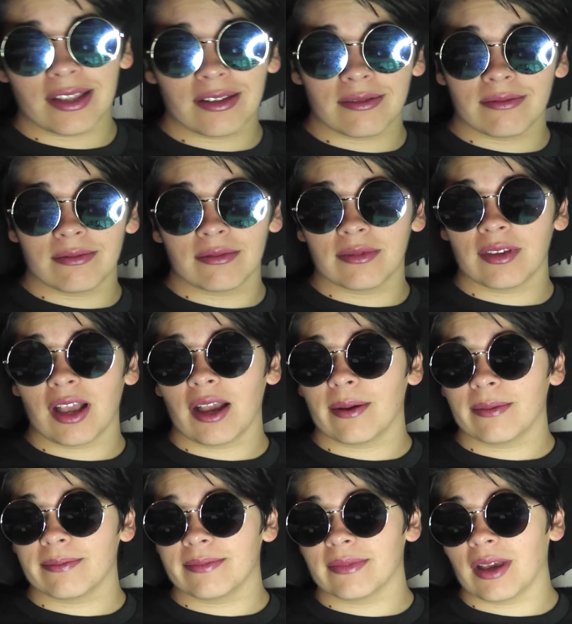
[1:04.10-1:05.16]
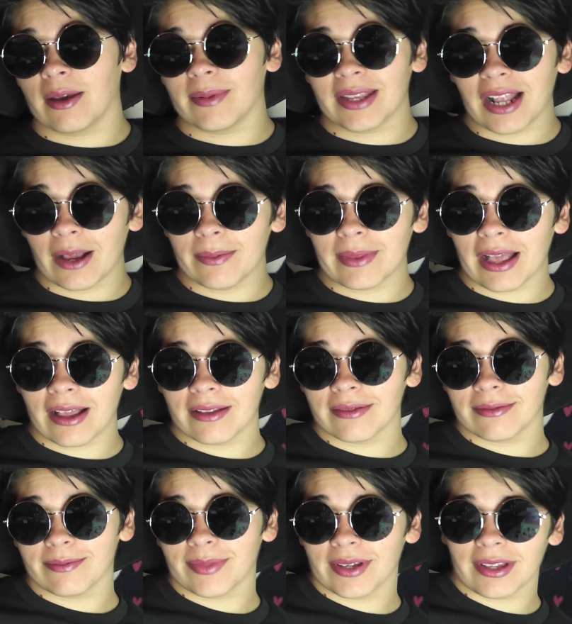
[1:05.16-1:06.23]
then I'm not,
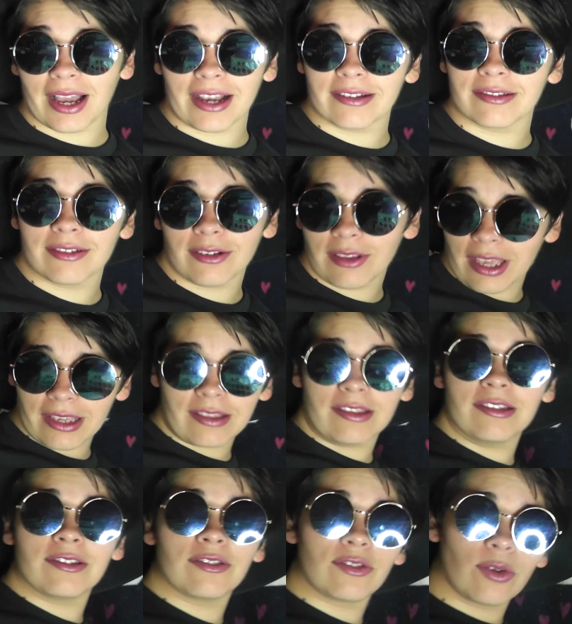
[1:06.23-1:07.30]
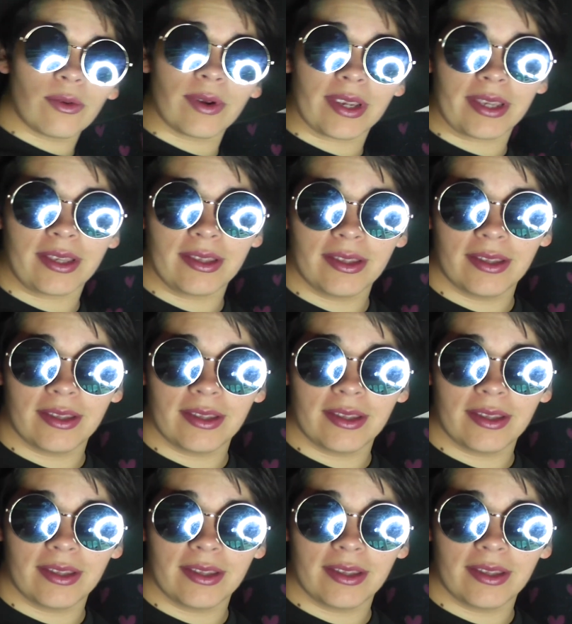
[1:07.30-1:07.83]
but I still like this story